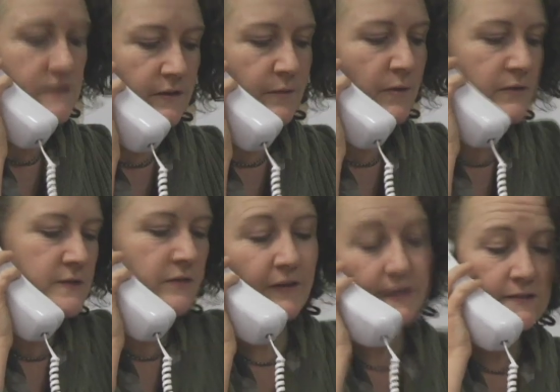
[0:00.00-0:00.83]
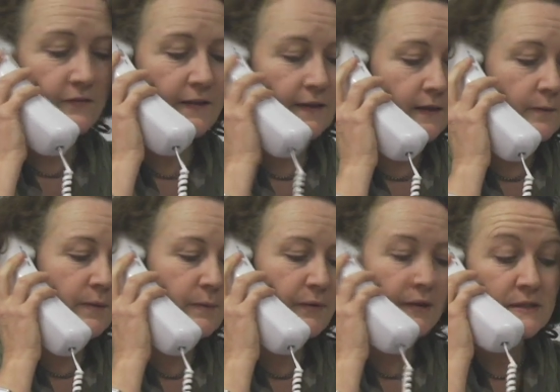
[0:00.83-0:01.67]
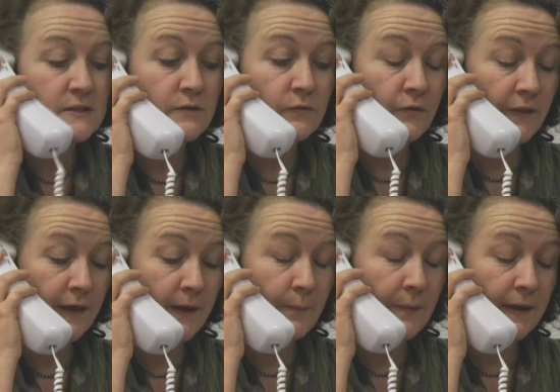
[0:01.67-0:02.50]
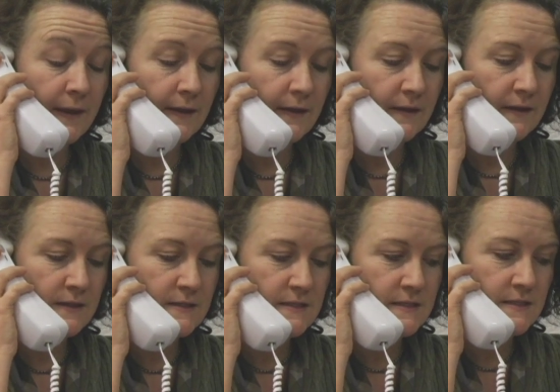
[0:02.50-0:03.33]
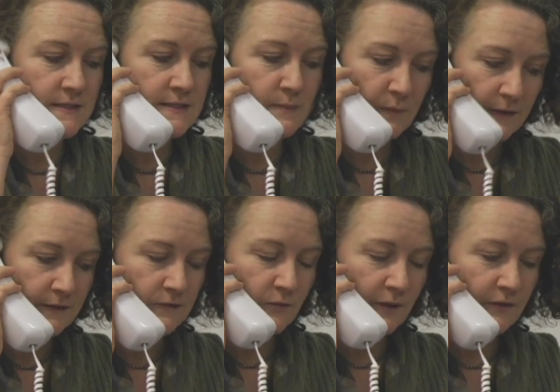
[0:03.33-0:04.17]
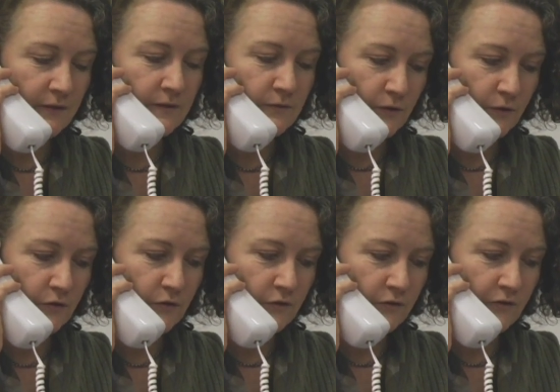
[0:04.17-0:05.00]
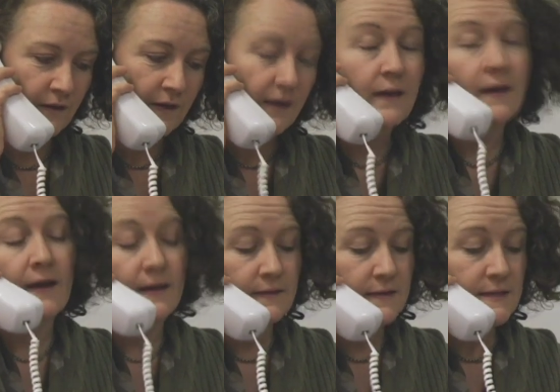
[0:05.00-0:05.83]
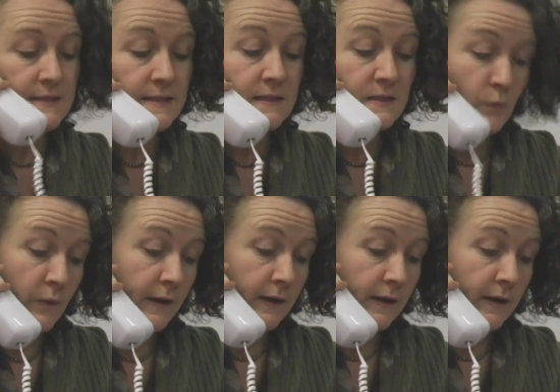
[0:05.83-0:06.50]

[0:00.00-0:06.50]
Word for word: you are kind of responsible for just a certain body of voters that are near you. So it